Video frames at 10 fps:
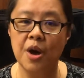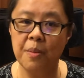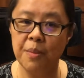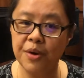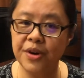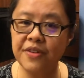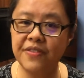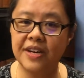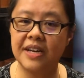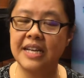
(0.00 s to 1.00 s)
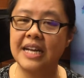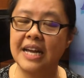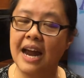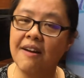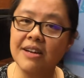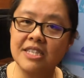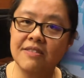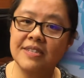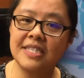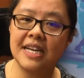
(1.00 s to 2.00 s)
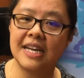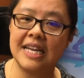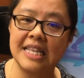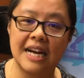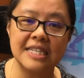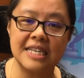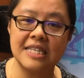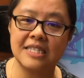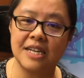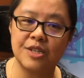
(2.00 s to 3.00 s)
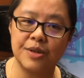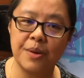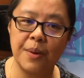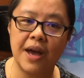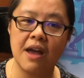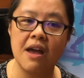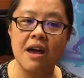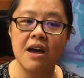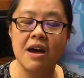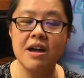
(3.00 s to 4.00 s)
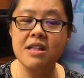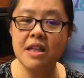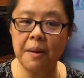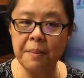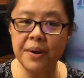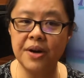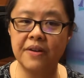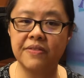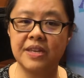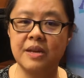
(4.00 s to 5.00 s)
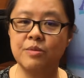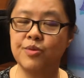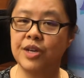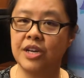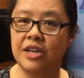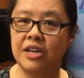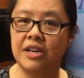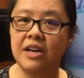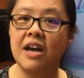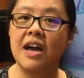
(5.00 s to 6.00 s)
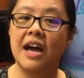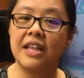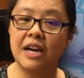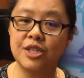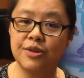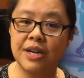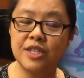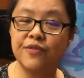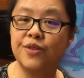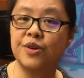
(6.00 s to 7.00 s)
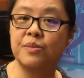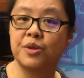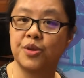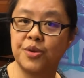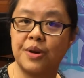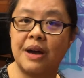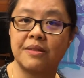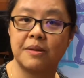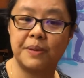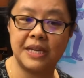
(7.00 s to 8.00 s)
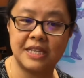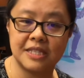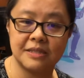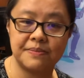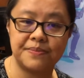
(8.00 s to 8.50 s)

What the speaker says: Moreover, in a characteristically 19th century way, a number of themes recur and are transformed throughout the piece.